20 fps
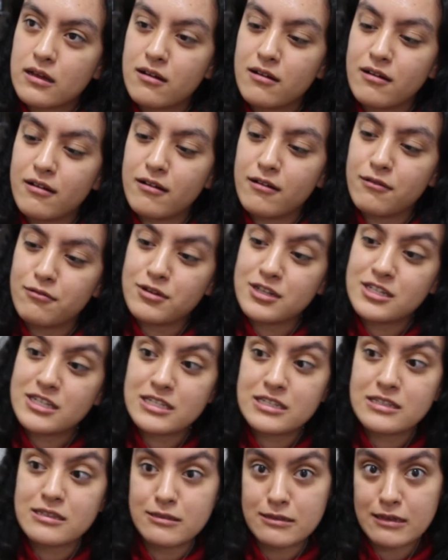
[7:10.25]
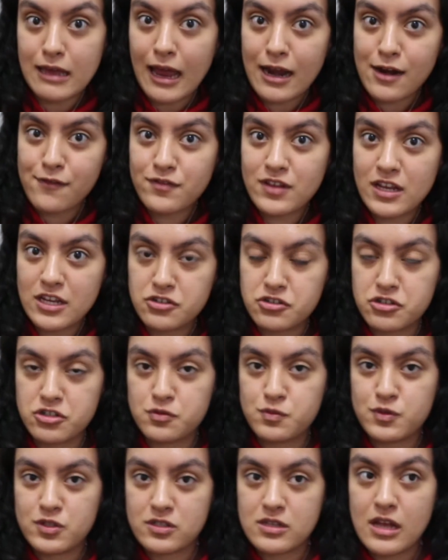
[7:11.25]
uh, which is kind of
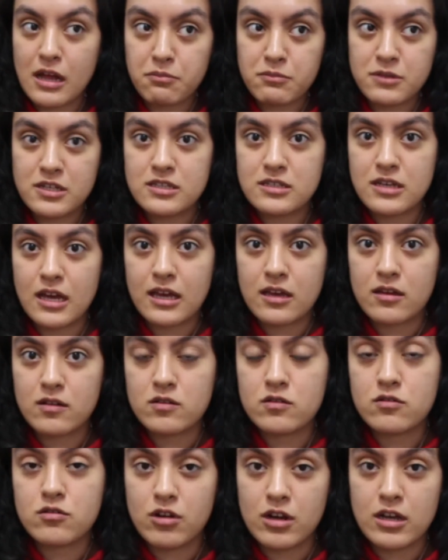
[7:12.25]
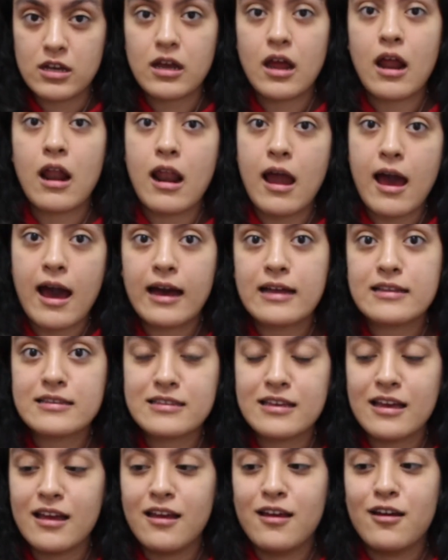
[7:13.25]
dangerous because that means I can drink a
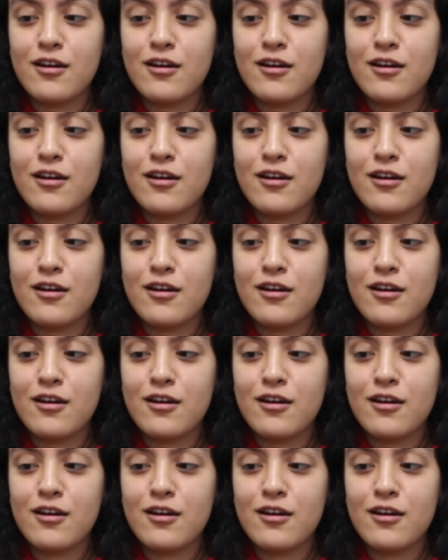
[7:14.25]
lot,